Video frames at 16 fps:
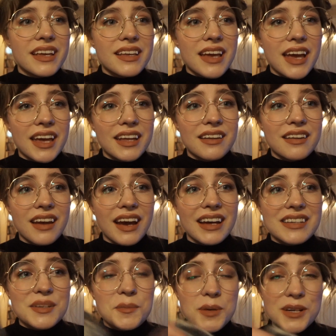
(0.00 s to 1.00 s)
and I
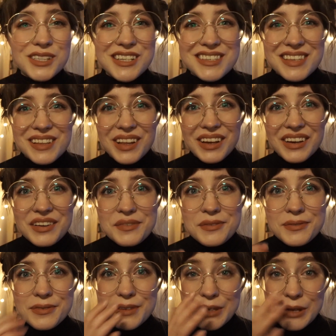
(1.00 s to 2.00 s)
did purchase a lot of
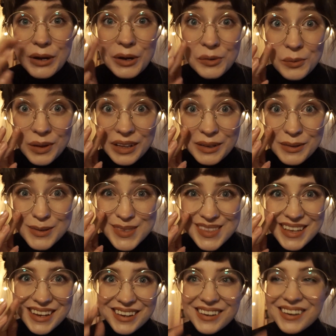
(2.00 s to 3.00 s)
yarn while I was
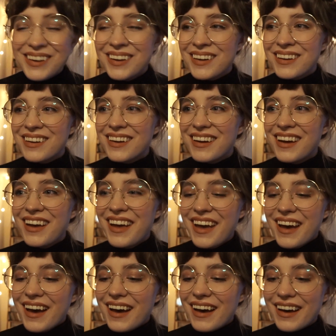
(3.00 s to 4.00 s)
there.
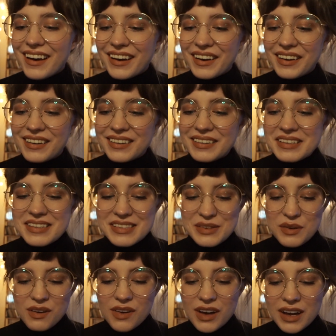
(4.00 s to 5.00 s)

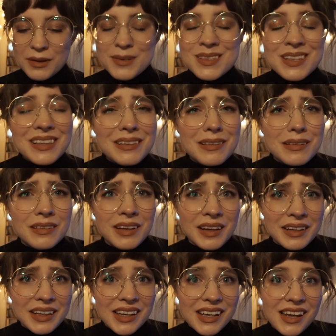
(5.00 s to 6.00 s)
So I was a little
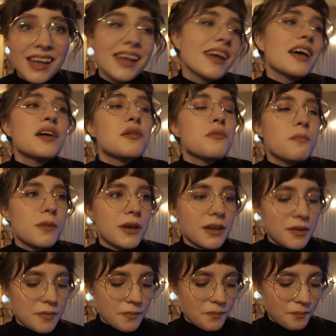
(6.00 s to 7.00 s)
naughty,
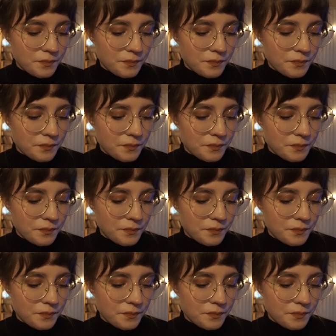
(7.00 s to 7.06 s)
but